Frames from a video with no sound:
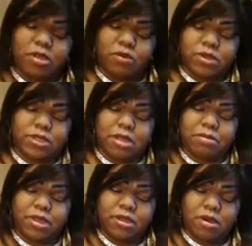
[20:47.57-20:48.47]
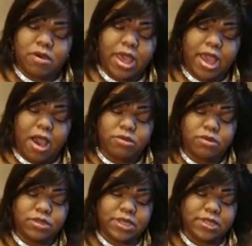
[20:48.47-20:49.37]
to be doing something. Okay, I
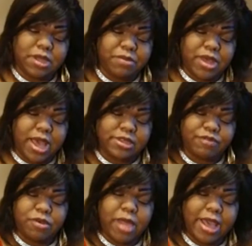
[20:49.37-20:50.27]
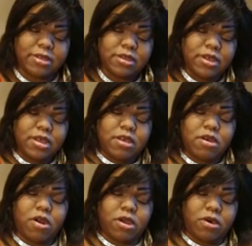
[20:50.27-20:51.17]
also see some of you guys, if you like,
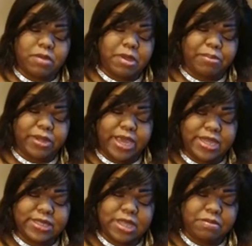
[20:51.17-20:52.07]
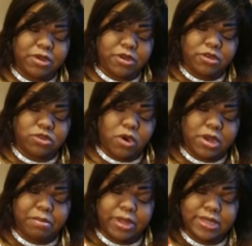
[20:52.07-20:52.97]
are going to be planning something. Are you
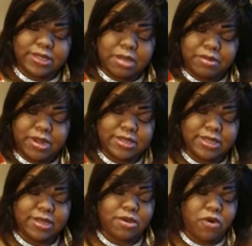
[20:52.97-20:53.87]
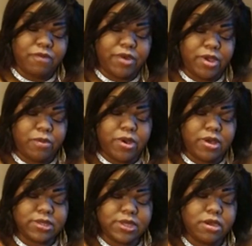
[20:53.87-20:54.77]
starting to plan something? I see it going very well.
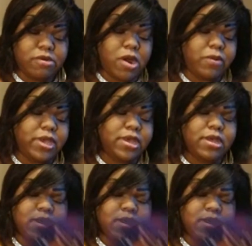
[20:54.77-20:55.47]
I see it growing.